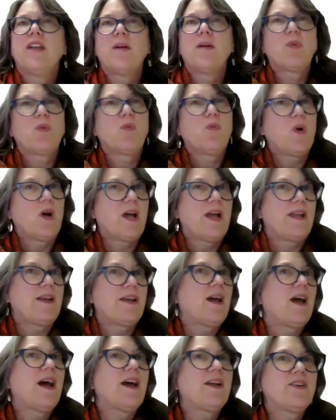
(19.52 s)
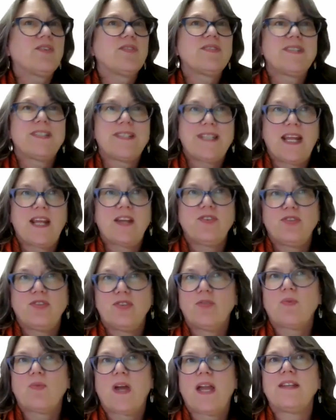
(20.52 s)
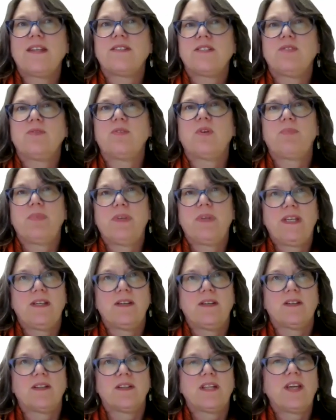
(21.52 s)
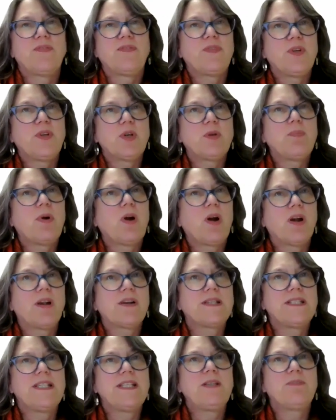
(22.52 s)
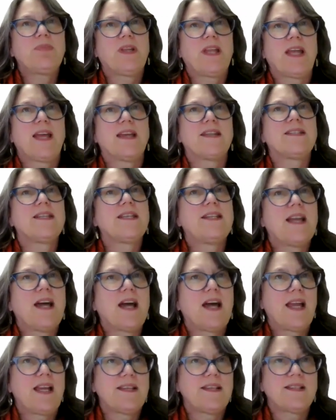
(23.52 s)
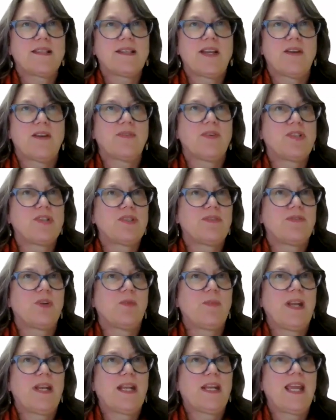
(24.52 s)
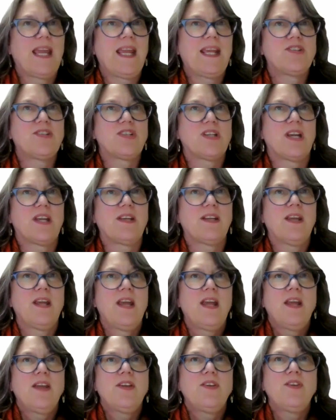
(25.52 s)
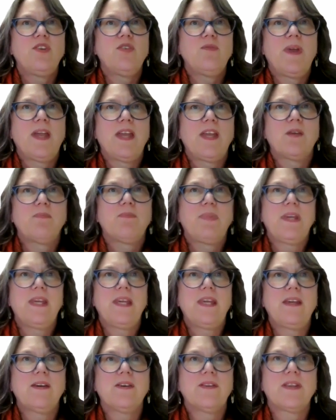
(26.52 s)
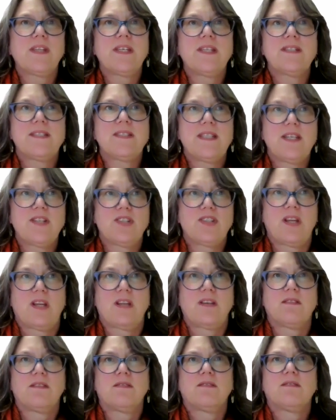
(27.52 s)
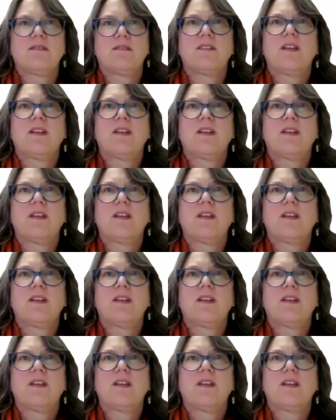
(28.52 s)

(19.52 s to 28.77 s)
Number one, understand your right to appeal. If your Part D plan denies coverage of your medication, you may appeal the decision.